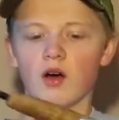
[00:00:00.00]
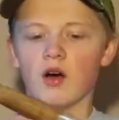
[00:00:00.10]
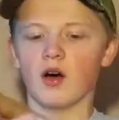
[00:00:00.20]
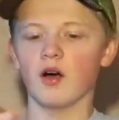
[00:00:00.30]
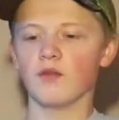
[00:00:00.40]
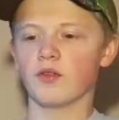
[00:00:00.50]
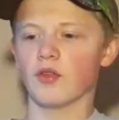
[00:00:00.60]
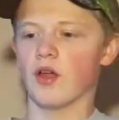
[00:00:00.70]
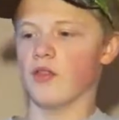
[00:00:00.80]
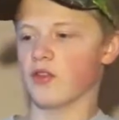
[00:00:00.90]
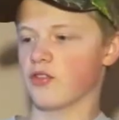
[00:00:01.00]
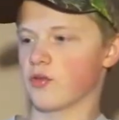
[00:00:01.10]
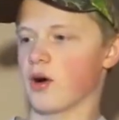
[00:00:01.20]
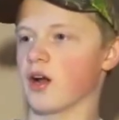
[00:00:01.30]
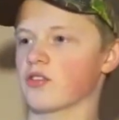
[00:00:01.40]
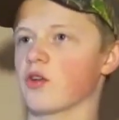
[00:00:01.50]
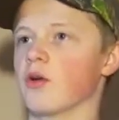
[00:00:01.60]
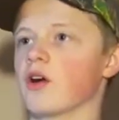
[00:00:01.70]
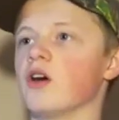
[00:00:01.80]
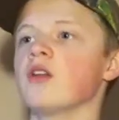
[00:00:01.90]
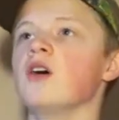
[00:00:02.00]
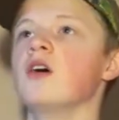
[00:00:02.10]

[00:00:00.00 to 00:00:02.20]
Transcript: And this is the rod it's going on.